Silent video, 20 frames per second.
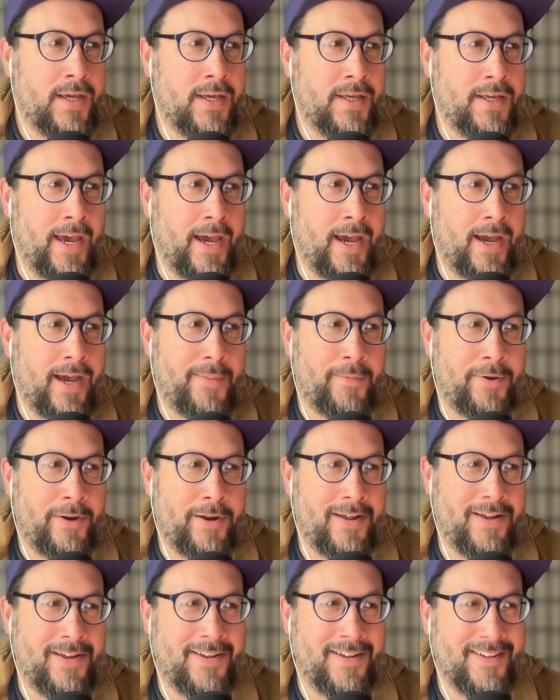yeah, I mean,
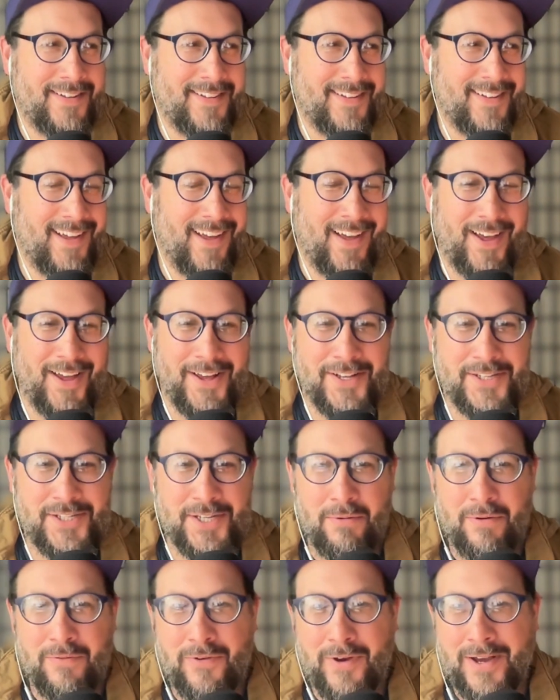
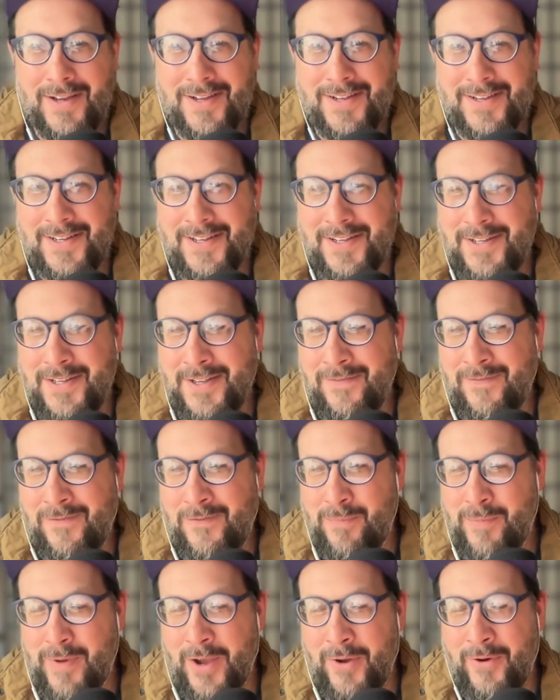some of my
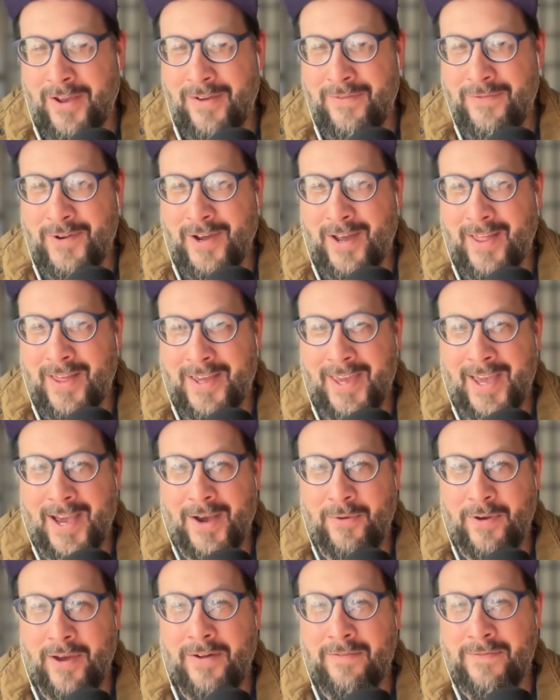my wife and I, like, yeah,
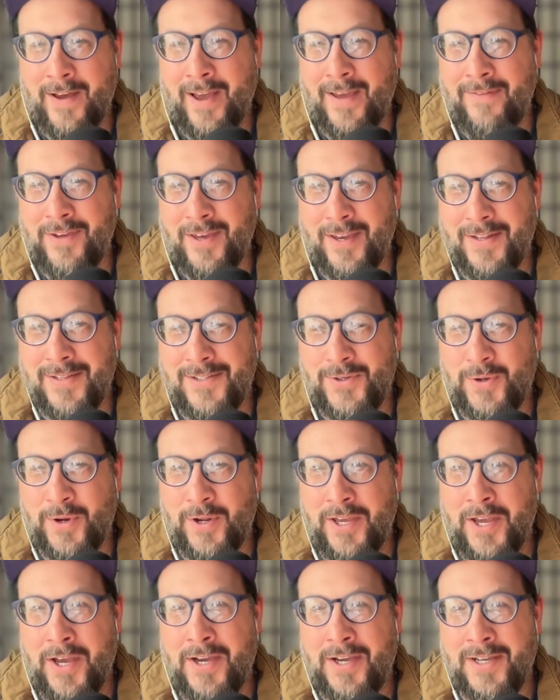we got 5 kids. So our
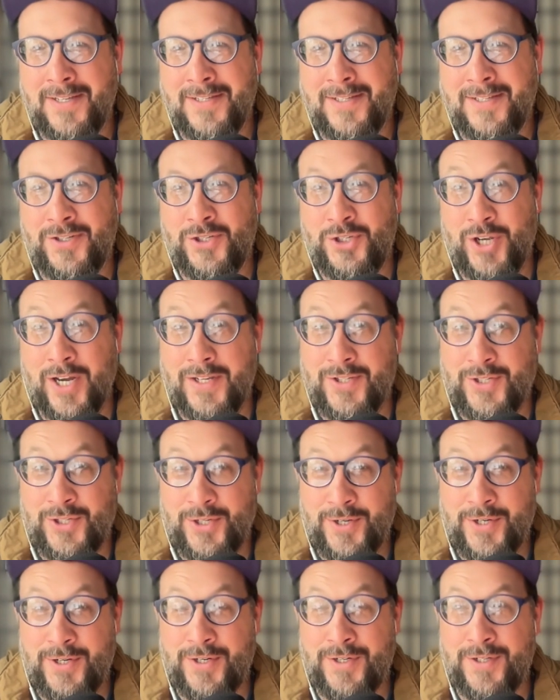youngest just
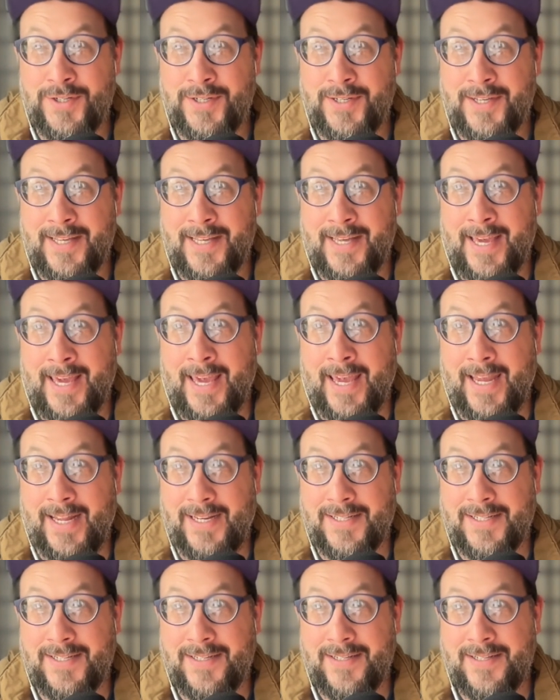turned
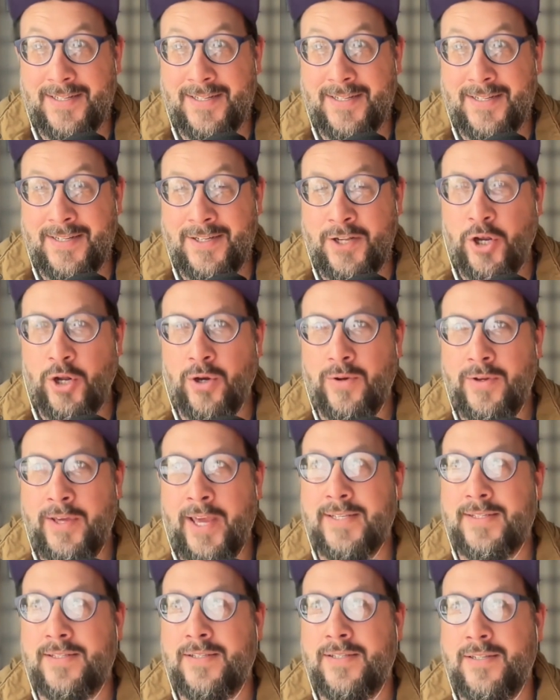8. No,
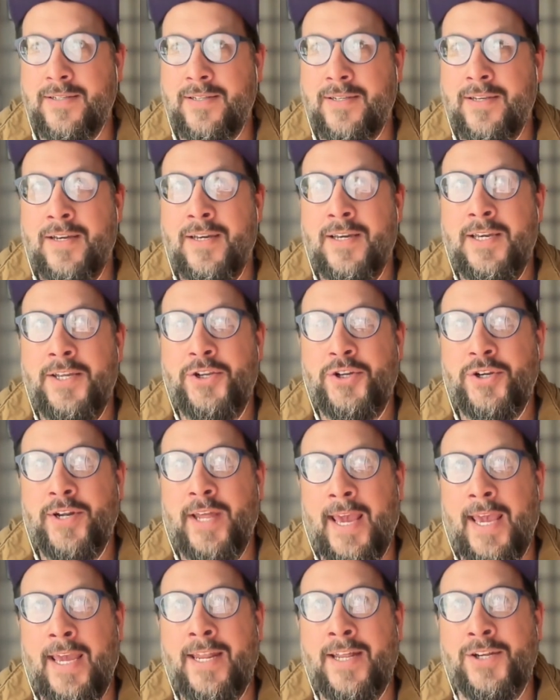yes. He turned
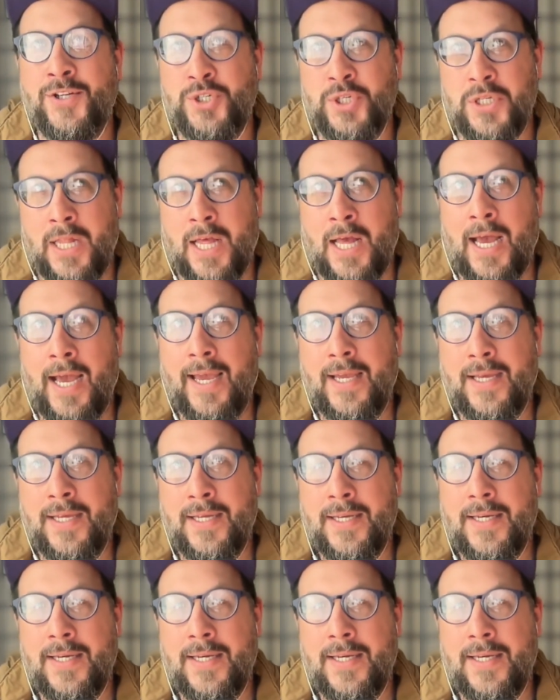8 in July.